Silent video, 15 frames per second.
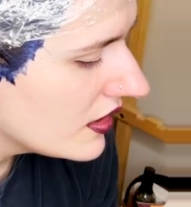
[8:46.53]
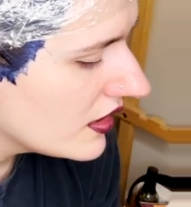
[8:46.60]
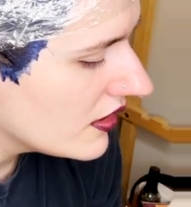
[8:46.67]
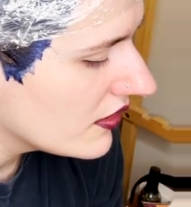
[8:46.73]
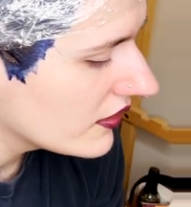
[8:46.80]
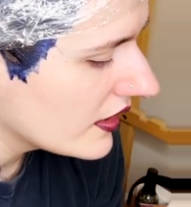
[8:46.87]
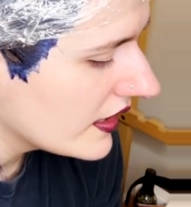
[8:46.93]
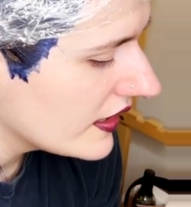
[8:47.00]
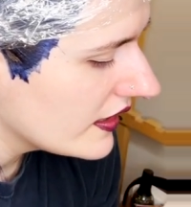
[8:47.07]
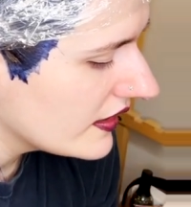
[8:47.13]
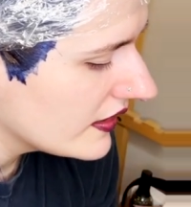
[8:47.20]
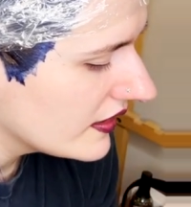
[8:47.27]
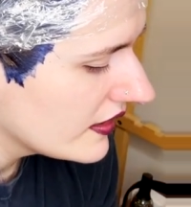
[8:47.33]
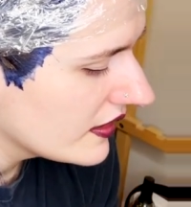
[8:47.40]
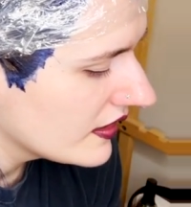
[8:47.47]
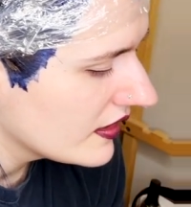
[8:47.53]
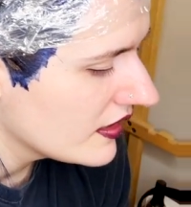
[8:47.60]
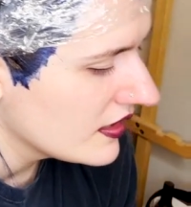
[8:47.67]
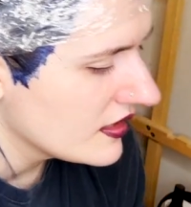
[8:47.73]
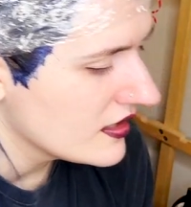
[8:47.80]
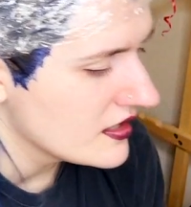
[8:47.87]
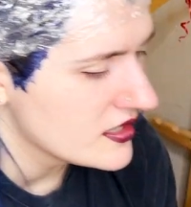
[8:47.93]
Okay.
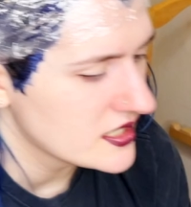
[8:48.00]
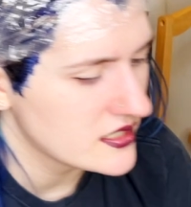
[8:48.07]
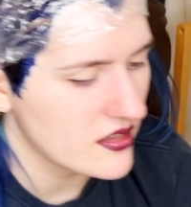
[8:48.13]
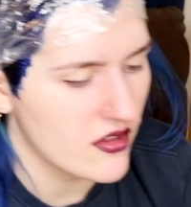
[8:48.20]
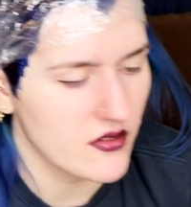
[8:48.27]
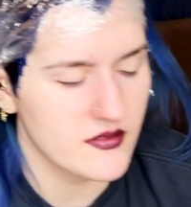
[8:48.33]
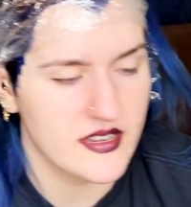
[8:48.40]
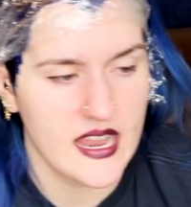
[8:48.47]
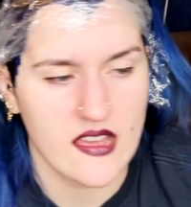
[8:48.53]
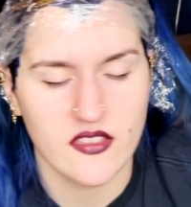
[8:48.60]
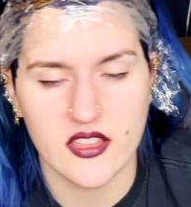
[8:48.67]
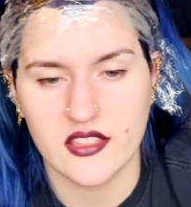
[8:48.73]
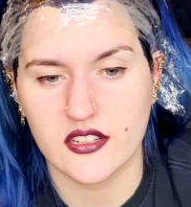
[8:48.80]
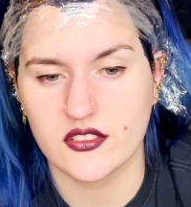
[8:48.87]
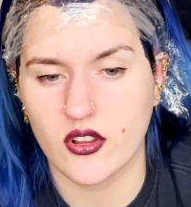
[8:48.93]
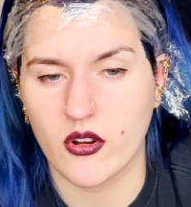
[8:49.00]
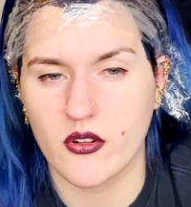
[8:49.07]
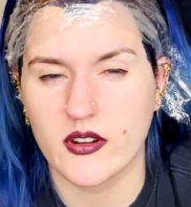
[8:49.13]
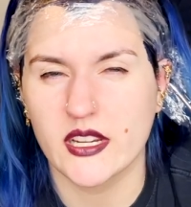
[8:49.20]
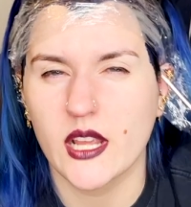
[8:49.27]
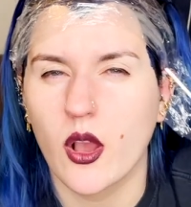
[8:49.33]
So now that there's already a